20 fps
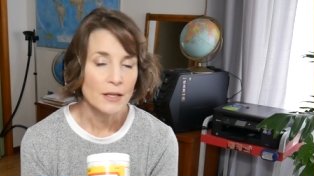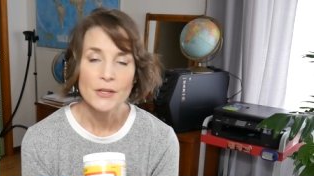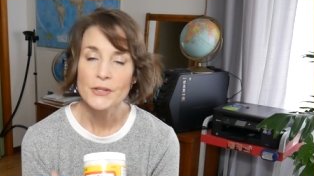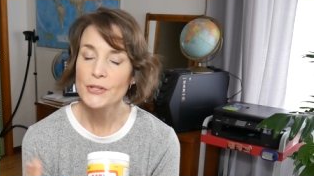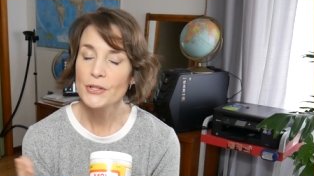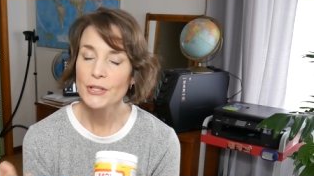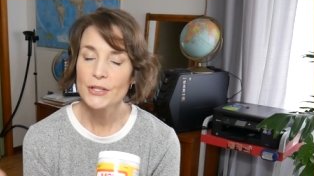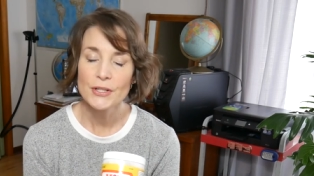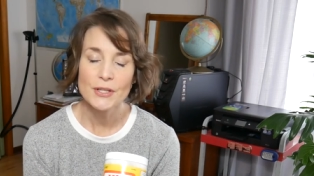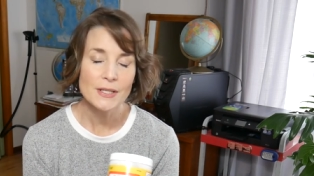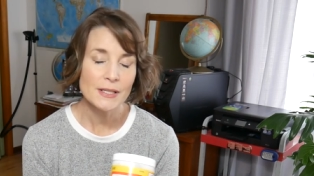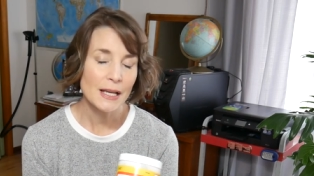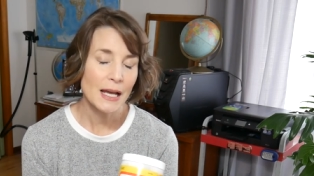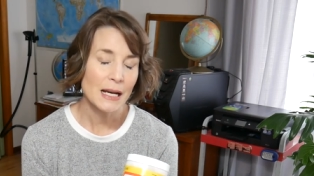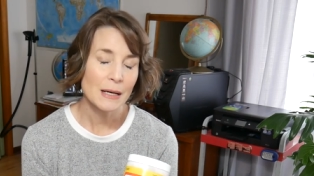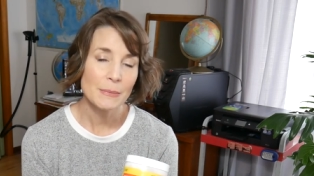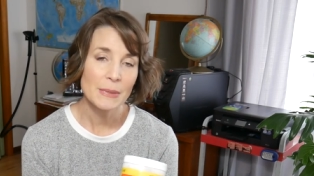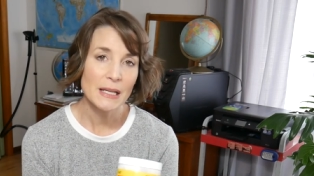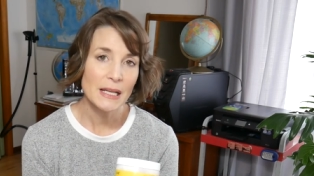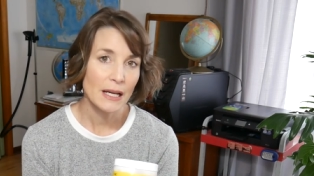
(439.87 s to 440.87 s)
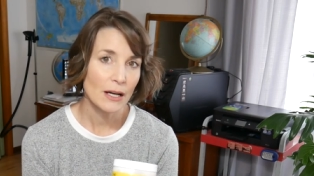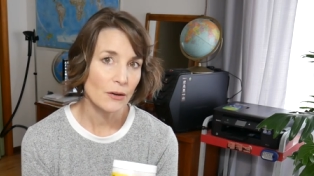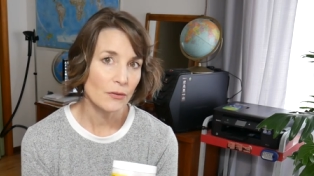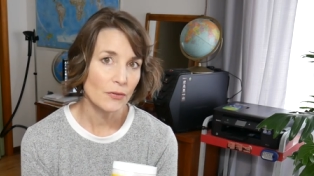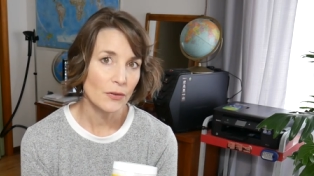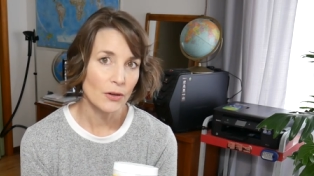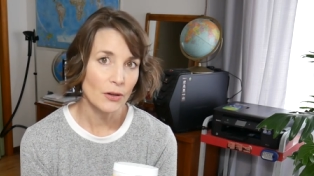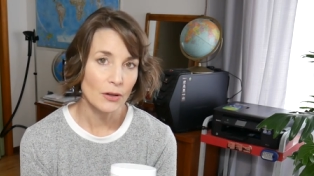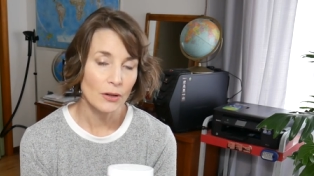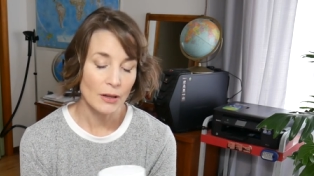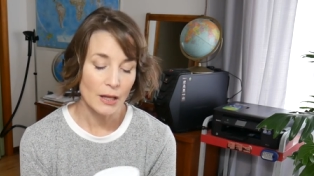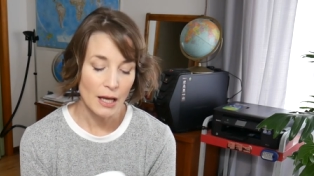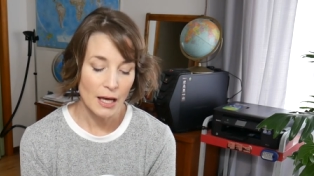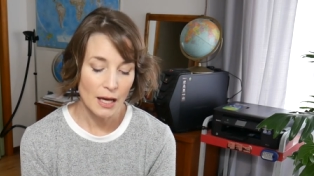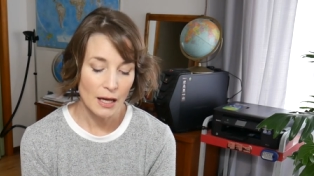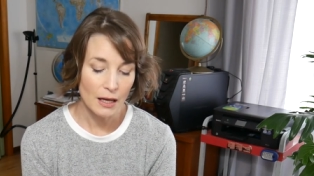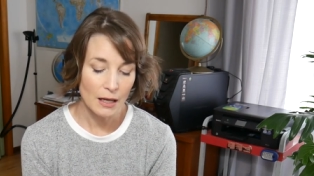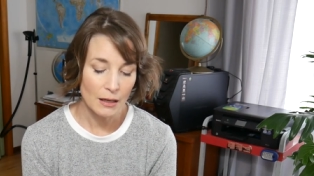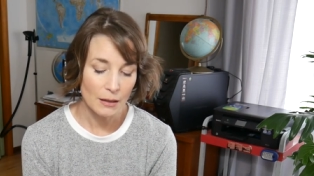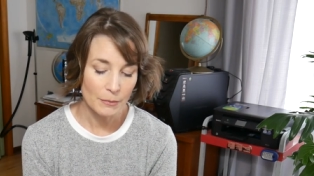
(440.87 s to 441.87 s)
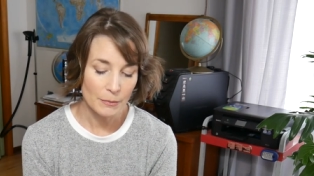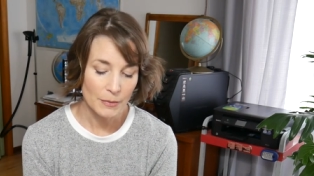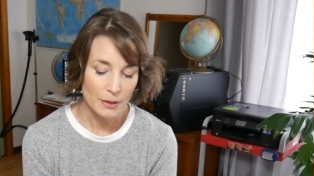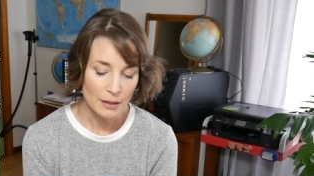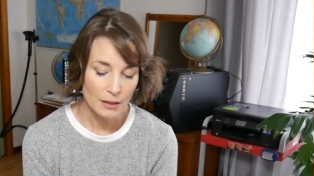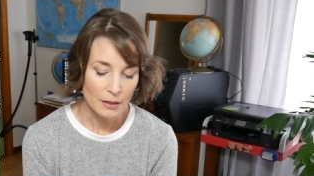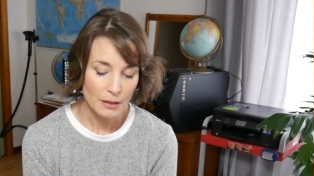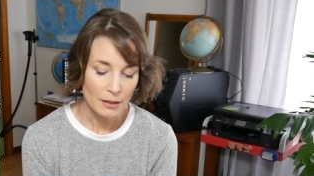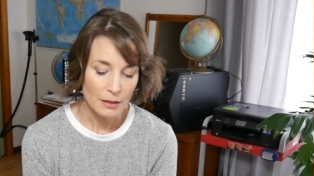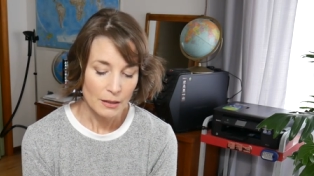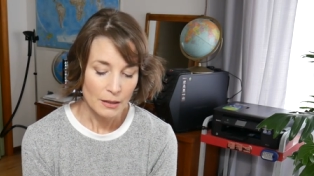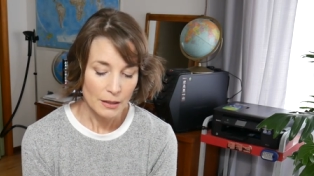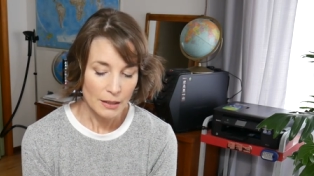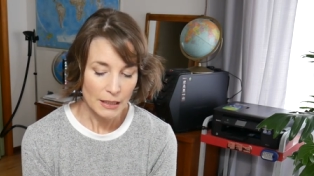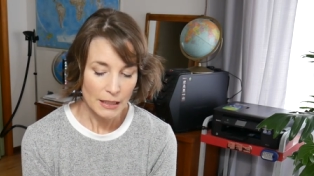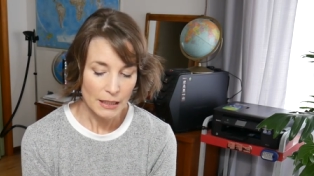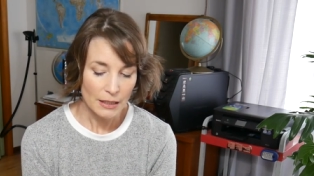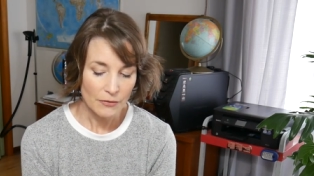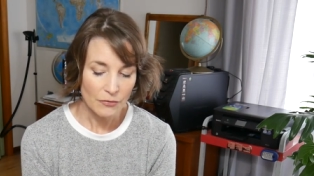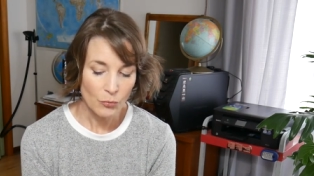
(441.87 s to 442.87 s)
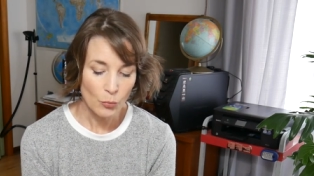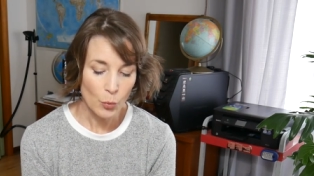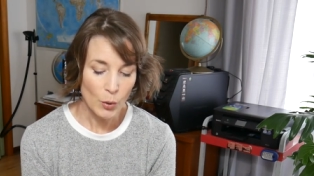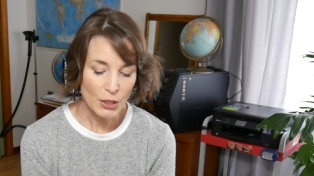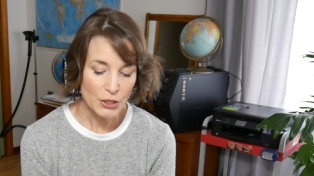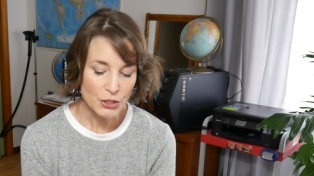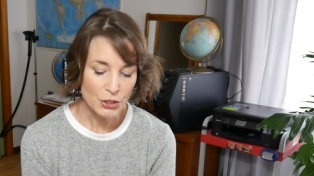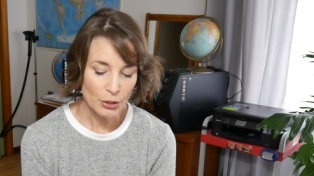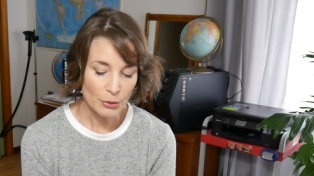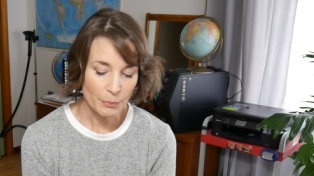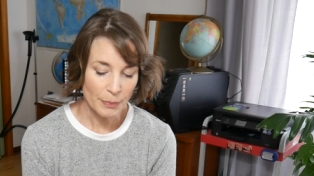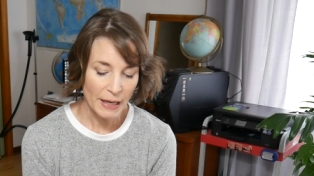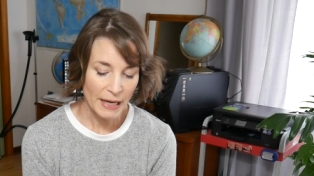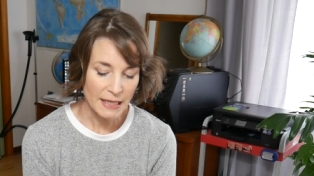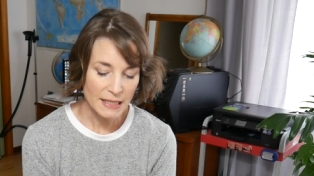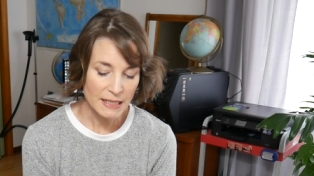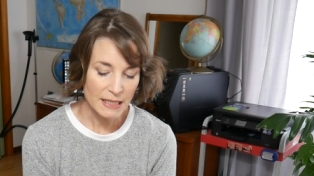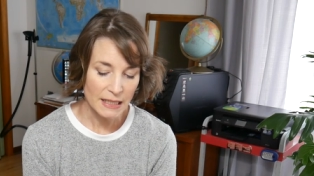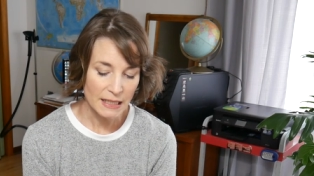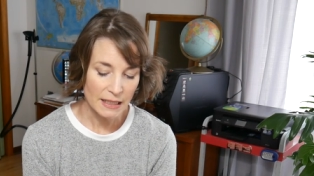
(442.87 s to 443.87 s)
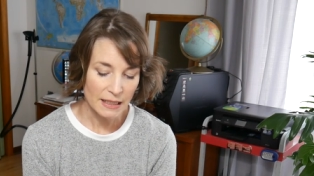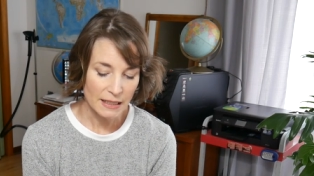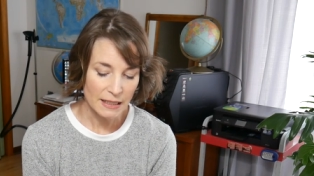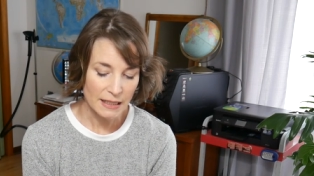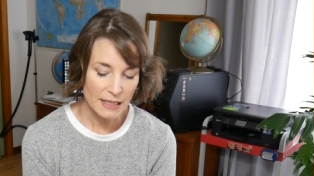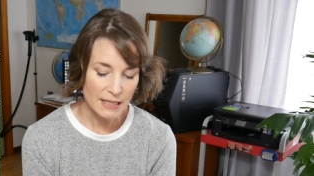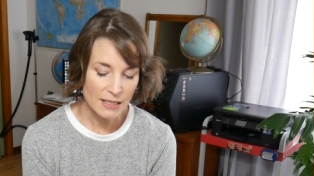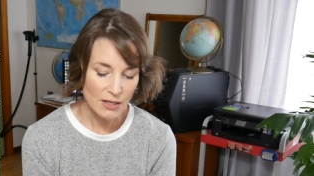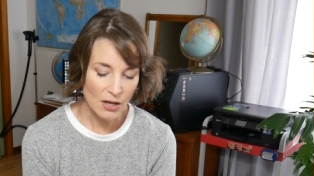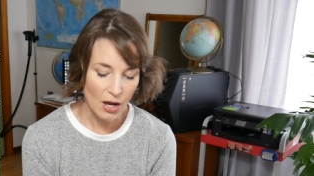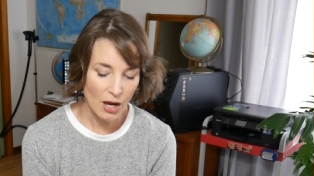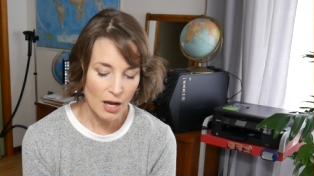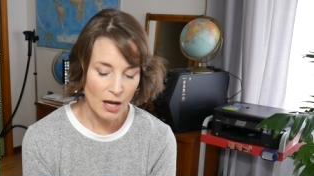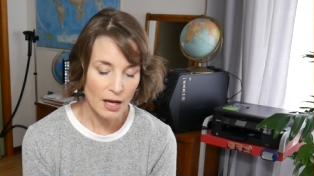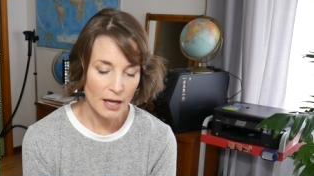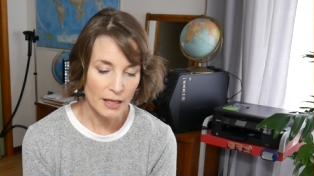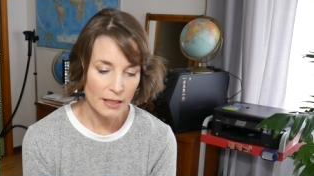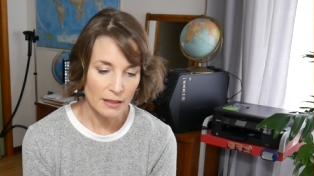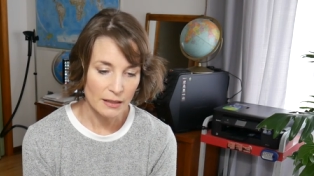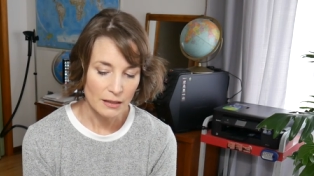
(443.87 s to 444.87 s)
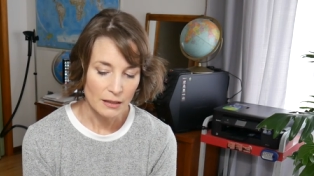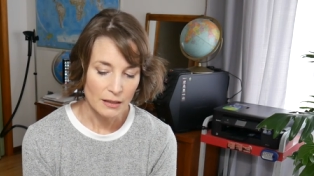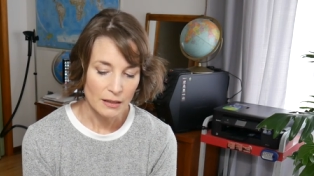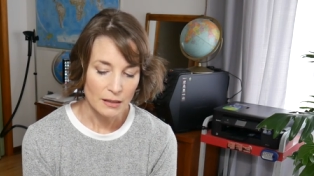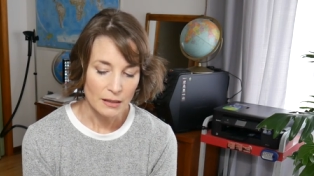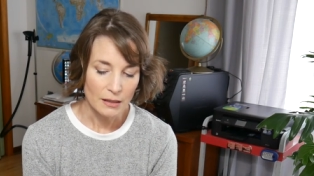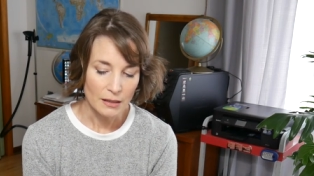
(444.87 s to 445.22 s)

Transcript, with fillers: So you just got to be careful um, if what you're painting this on.